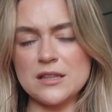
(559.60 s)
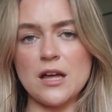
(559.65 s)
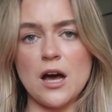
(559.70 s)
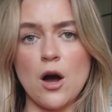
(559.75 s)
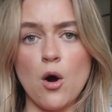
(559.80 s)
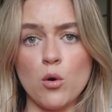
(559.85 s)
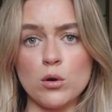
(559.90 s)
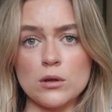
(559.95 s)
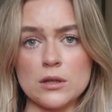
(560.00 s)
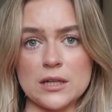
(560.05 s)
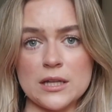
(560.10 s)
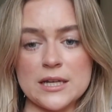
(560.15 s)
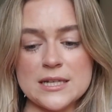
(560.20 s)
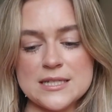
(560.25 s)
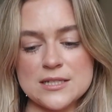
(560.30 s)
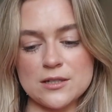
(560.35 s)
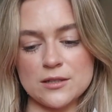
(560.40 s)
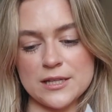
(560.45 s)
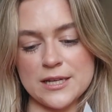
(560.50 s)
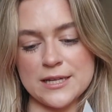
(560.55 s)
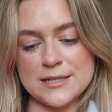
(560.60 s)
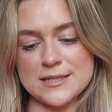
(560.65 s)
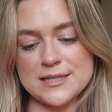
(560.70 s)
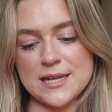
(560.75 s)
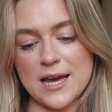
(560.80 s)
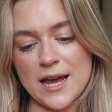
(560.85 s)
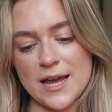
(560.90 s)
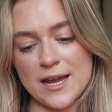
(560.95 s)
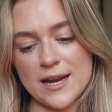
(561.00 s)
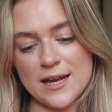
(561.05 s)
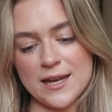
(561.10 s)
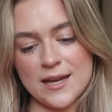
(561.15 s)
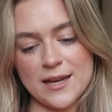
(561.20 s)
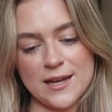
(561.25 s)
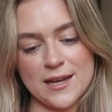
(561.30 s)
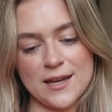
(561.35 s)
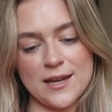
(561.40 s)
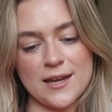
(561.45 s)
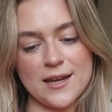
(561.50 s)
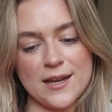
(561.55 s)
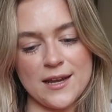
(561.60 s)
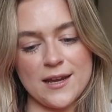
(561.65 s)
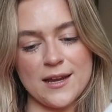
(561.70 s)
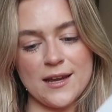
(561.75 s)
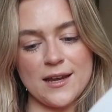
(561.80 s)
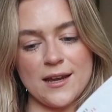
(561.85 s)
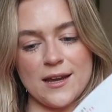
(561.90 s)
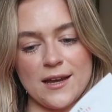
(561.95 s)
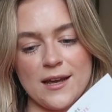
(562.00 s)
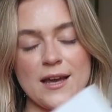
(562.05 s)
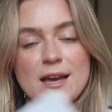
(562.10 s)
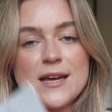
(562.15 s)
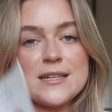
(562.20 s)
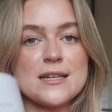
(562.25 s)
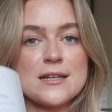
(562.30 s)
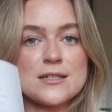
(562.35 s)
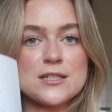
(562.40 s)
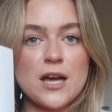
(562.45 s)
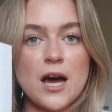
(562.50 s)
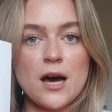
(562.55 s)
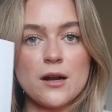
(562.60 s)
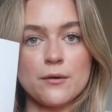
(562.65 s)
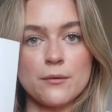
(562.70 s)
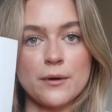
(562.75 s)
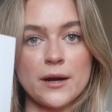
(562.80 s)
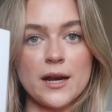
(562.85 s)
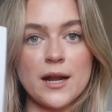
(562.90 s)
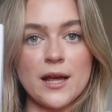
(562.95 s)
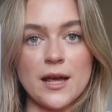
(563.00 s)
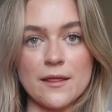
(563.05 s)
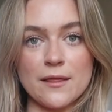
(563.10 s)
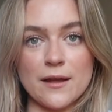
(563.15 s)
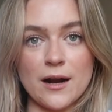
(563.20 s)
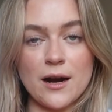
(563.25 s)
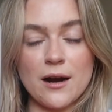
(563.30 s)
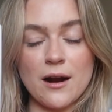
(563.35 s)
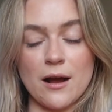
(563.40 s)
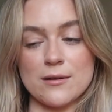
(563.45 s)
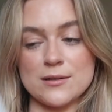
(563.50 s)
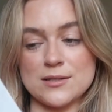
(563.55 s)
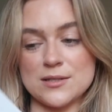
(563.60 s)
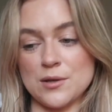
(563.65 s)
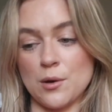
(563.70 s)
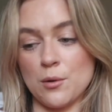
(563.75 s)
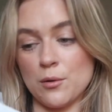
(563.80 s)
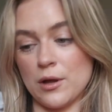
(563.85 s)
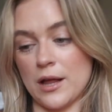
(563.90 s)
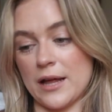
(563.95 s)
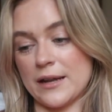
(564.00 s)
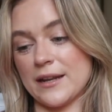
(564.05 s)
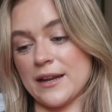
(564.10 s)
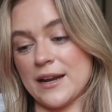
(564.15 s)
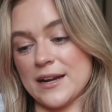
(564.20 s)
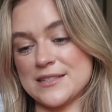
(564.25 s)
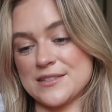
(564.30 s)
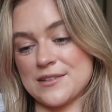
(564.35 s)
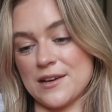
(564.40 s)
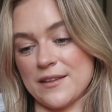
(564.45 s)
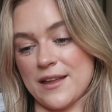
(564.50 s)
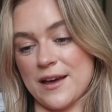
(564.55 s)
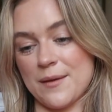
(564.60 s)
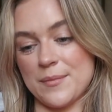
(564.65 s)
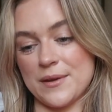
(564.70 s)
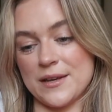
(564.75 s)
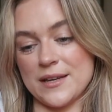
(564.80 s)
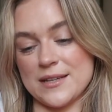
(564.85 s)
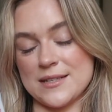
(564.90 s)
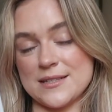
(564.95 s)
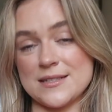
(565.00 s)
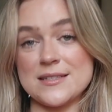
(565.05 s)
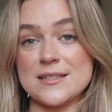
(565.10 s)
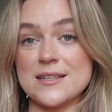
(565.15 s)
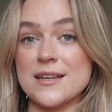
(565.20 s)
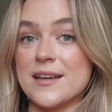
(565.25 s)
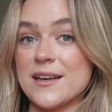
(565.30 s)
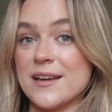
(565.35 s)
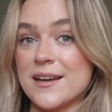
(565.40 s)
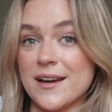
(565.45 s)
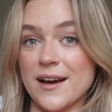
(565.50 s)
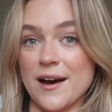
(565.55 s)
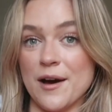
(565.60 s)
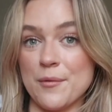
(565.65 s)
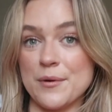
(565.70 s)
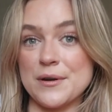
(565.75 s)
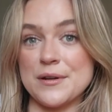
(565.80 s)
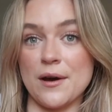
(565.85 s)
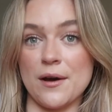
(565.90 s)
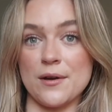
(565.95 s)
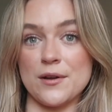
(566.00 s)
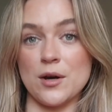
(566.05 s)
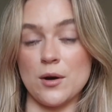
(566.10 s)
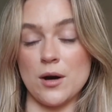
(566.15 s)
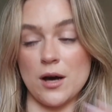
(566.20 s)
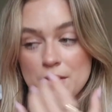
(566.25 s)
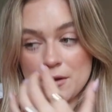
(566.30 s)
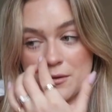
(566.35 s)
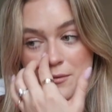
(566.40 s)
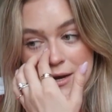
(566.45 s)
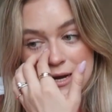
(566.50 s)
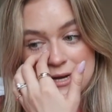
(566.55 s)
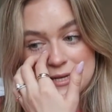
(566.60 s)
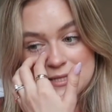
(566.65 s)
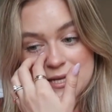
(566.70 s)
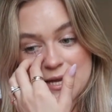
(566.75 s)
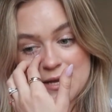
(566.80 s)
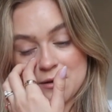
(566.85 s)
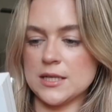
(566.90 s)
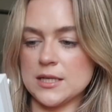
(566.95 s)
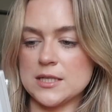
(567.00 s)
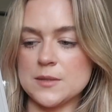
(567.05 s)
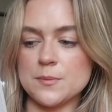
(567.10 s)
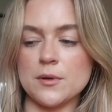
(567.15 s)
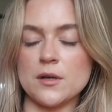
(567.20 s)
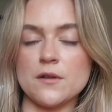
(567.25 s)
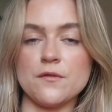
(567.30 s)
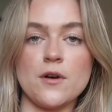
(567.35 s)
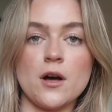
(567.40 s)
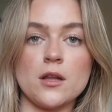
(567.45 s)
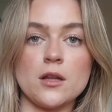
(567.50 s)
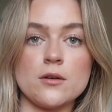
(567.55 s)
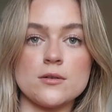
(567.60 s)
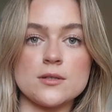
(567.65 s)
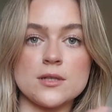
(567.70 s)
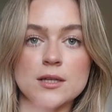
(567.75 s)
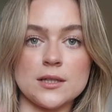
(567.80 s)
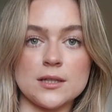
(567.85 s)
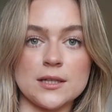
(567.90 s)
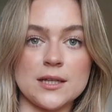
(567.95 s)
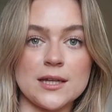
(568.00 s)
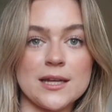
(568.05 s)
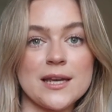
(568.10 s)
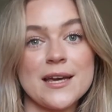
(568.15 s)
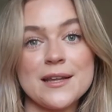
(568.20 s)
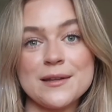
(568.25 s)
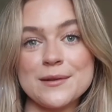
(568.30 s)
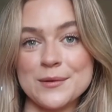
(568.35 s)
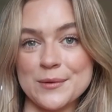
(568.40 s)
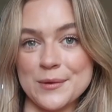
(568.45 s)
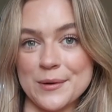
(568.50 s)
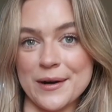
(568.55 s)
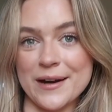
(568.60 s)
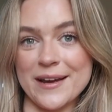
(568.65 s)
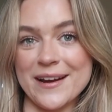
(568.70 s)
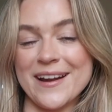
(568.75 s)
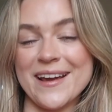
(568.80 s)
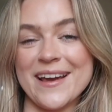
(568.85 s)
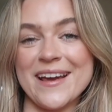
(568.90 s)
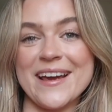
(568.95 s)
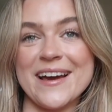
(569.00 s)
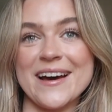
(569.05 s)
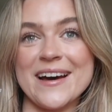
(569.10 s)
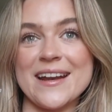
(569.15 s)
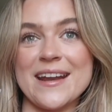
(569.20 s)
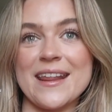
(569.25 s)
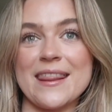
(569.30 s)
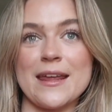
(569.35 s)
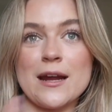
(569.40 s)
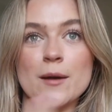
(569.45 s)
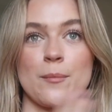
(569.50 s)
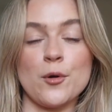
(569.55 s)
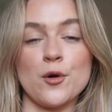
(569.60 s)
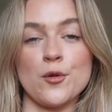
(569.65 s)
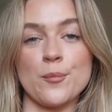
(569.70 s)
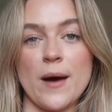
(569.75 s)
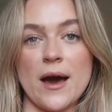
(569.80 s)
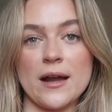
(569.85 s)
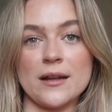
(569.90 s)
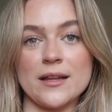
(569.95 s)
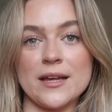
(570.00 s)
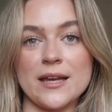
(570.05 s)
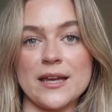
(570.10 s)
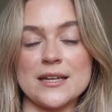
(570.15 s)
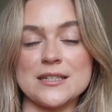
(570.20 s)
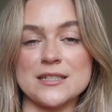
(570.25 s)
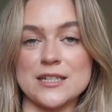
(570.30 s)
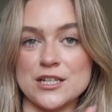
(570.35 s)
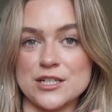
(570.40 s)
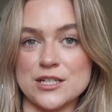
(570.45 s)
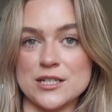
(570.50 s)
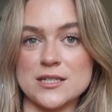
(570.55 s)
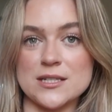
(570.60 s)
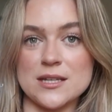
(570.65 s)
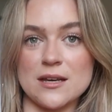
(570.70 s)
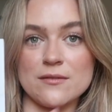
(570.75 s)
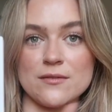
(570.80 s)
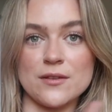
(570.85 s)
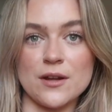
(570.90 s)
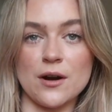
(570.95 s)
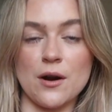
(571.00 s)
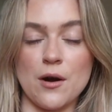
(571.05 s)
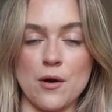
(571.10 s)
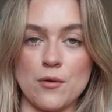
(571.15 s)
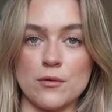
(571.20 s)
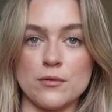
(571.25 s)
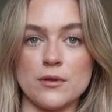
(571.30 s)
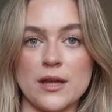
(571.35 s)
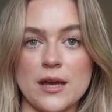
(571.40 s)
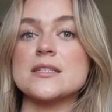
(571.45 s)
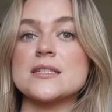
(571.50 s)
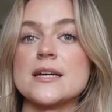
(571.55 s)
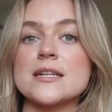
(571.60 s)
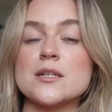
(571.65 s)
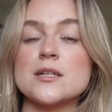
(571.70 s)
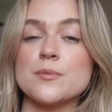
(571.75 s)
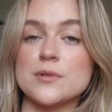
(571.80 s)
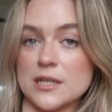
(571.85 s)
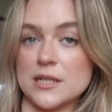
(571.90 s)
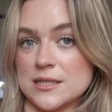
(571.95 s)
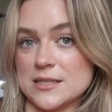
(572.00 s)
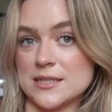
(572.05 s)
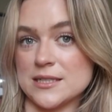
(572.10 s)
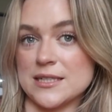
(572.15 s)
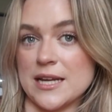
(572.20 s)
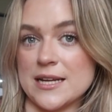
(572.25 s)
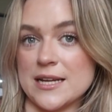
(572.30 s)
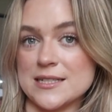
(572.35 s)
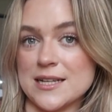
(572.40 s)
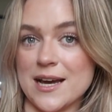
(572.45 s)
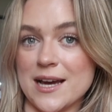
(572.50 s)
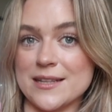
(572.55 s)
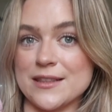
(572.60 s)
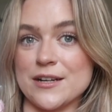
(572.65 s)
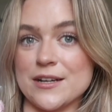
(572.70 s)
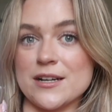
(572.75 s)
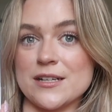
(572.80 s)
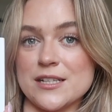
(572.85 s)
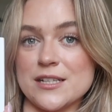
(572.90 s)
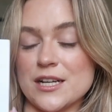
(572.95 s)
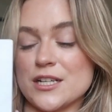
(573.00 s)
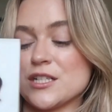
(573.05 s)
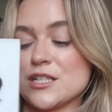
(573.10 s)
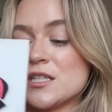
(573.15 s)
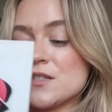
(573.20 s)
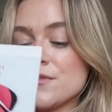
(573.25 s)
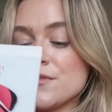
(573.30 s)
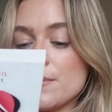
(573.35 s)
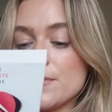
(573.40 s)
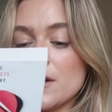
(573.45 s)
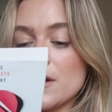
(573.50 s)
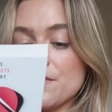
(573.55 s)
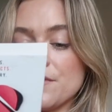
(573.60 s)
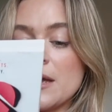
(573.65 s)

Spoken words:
a whole list on the inside. It tells you how to read it in there. I was so glad that I saw that because I would not know otherwise. This book follows Lily and Lauren, and they're both battling addictions of their own. They decide to pretend to date to hide their addictions from their